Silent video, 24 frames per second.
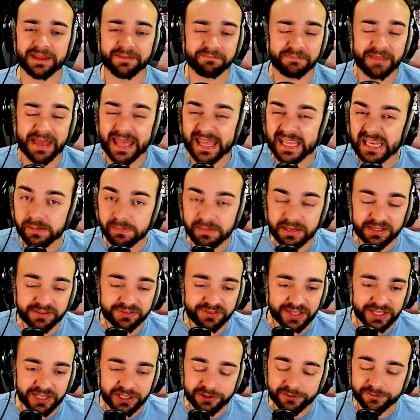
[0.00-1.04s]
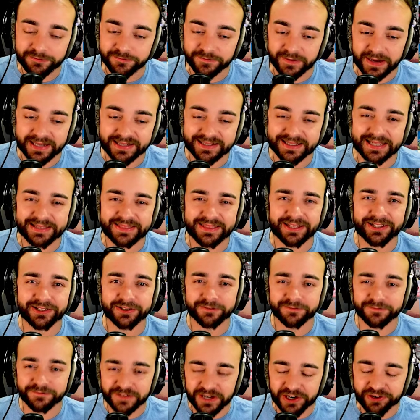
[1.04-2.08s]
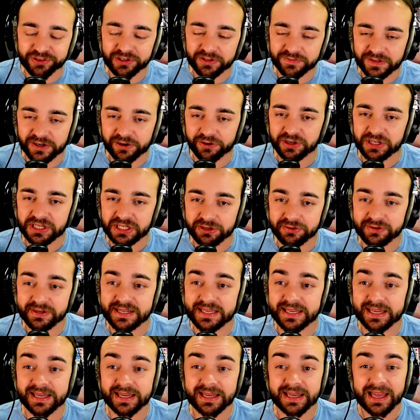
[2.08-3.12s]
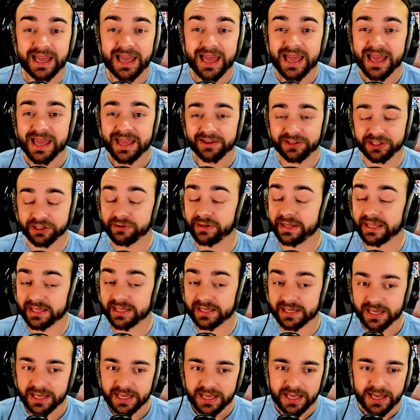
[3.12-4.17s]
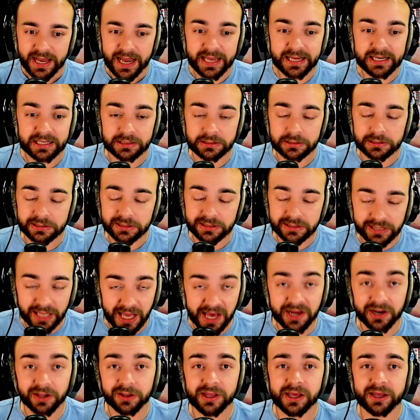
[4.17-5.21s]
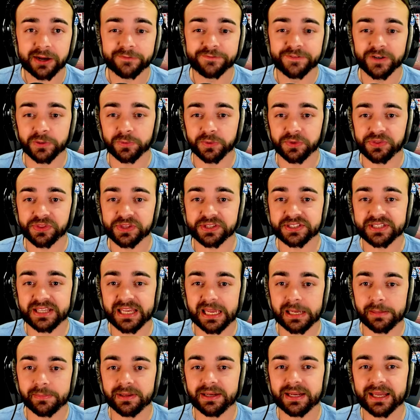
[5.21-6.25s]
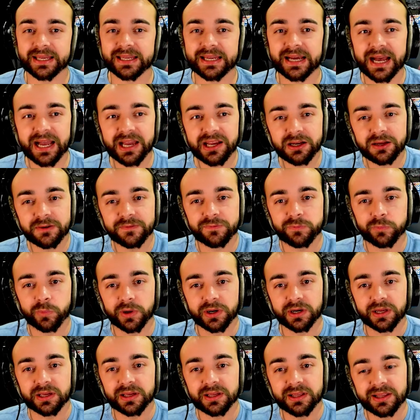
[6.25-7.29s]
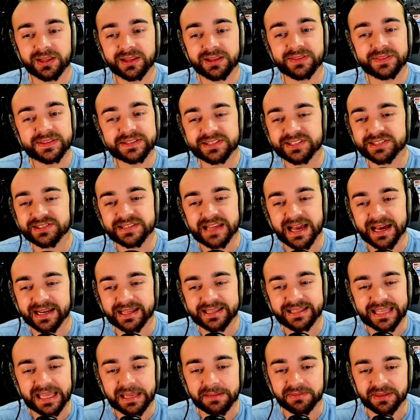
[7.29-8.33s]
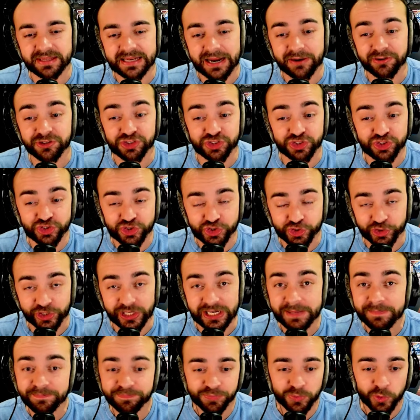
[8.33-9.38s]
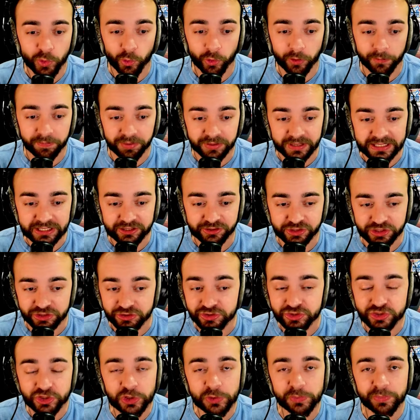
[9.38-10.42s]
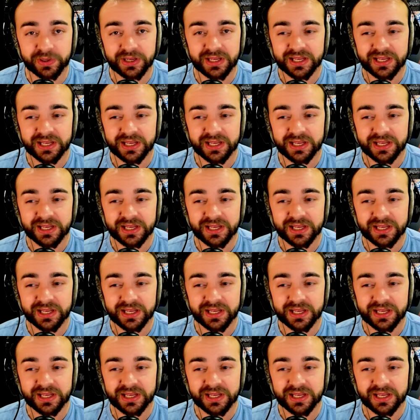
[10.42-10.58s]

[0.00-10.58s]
enemies that you fight, I think are very, very unique. I had a lot of fun with this game, and I kind of want to... This is not a game that I would stream or play on YouTube